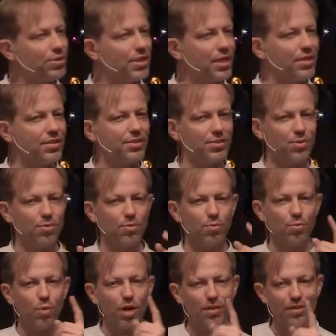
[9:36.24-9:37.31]
there is
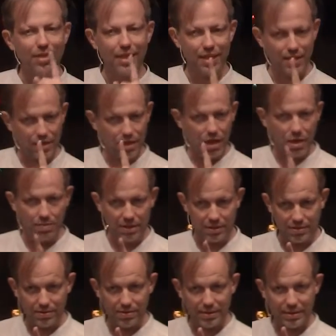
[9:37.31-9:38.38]
one thing in
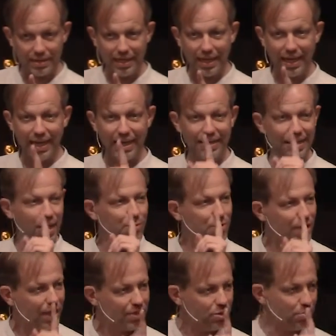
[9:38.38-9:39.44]
common, and I would
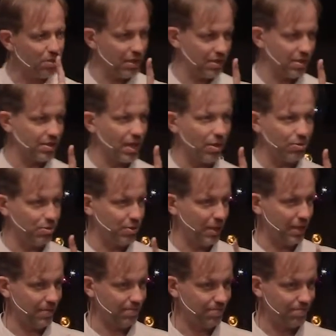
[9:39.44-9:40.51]
like to bring this out today.